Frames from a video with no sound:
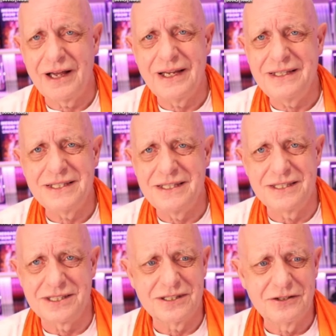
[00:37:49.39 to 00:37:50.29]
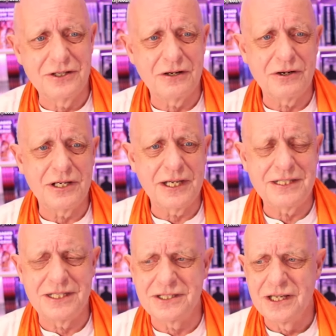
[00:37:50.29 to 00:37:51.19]
80s you know early
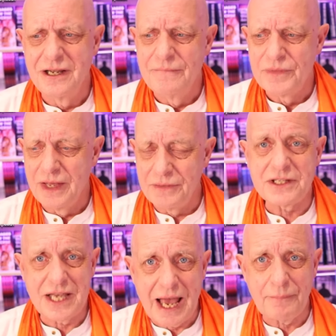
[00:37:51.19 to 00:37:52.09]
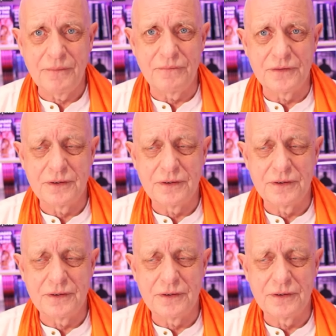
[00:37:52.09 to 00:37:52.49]
80s and that's happened